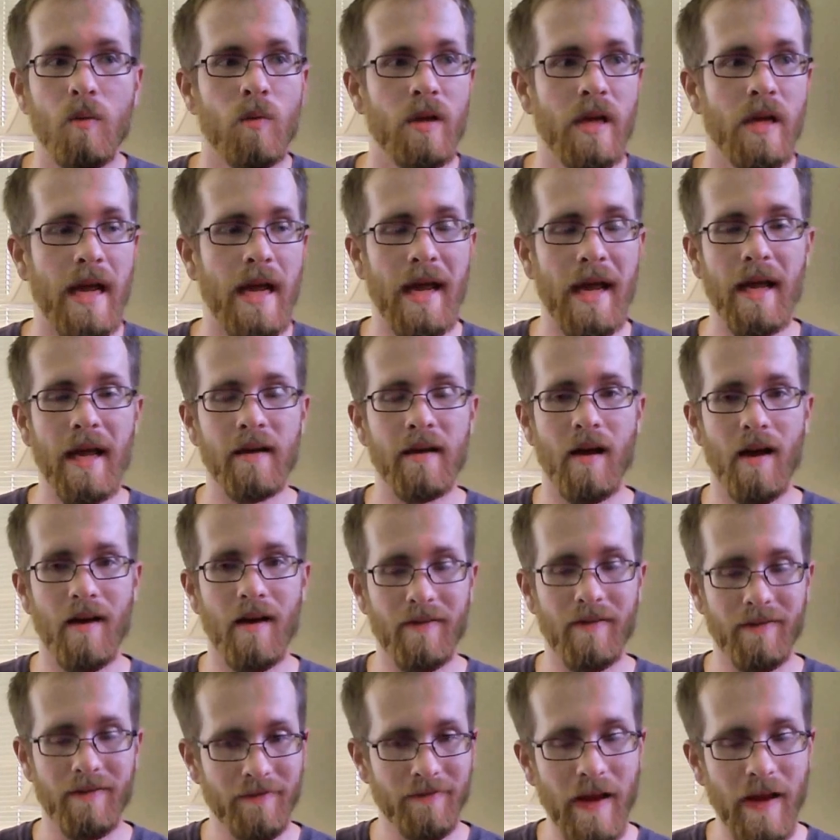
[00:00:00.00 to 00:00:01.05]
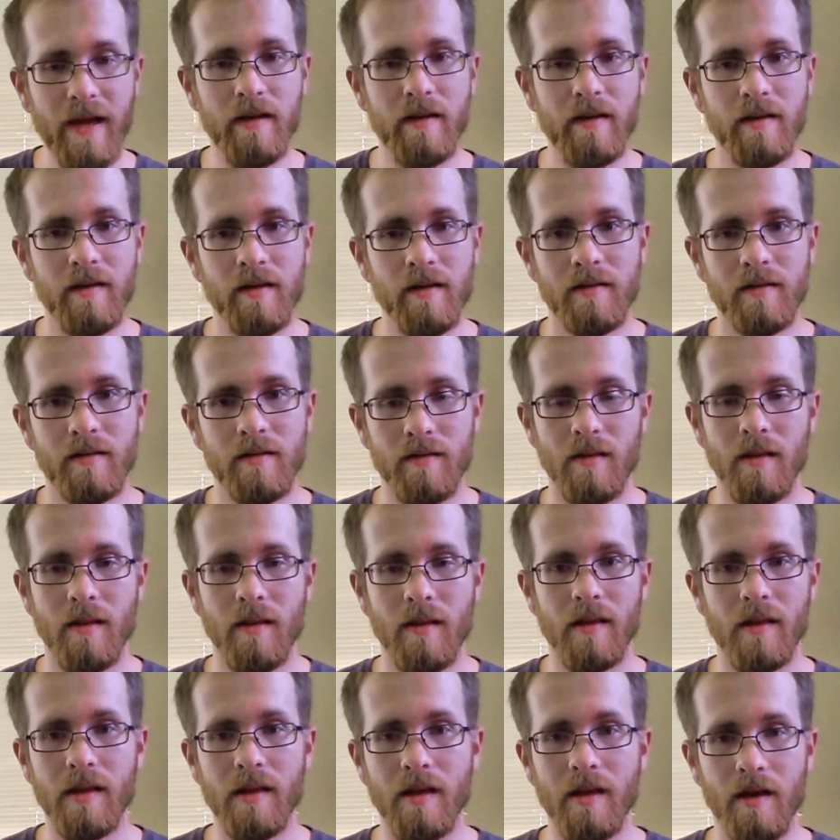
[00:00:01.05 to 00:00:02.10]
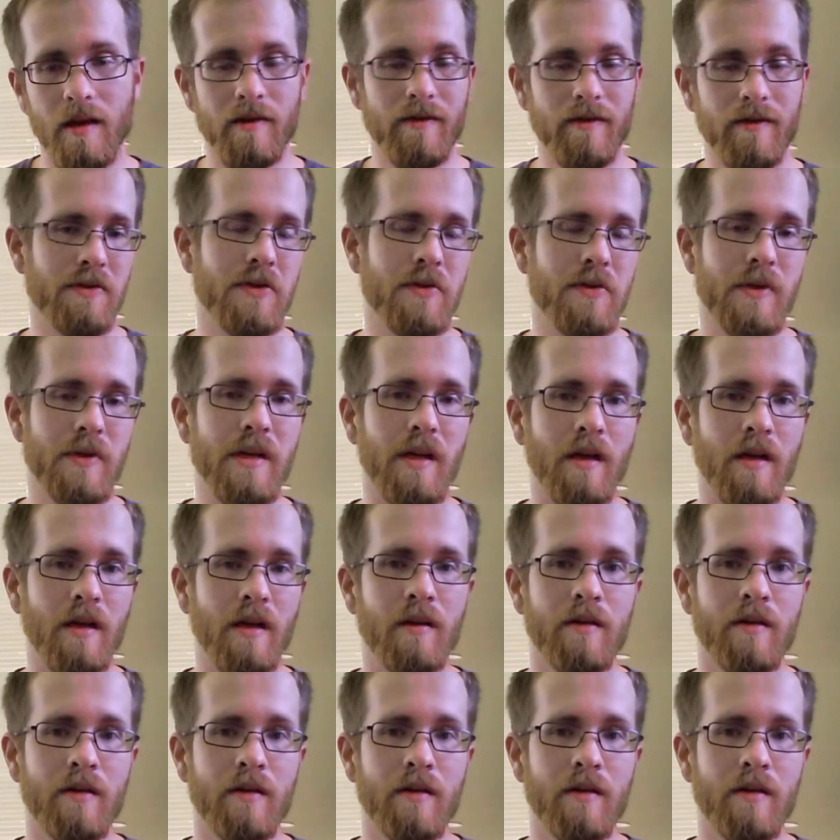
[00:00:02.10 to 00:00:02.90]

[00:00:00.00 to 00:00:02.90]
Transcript: can affect the interviewee.